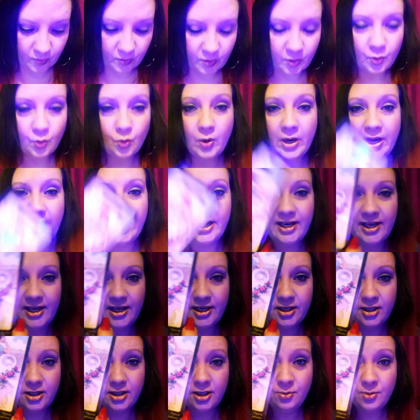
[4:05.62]
Waiting.
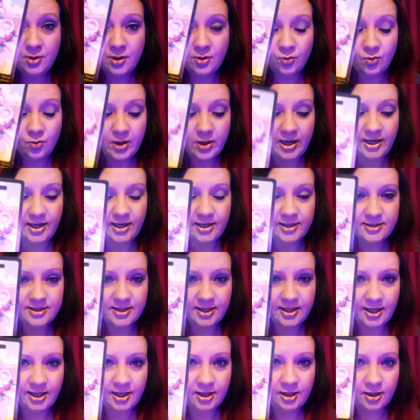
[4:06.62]
You've been waiting to
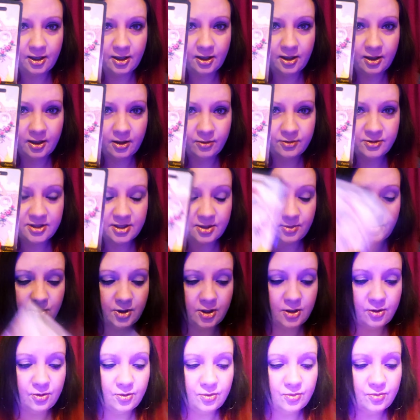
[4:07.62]
hear on some
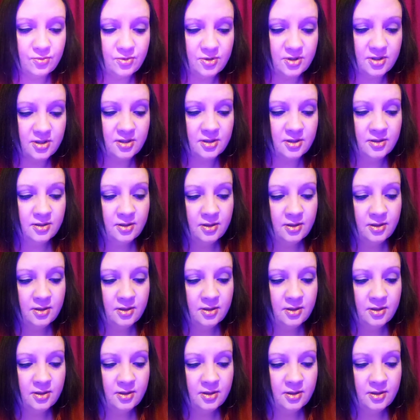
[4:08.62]
news.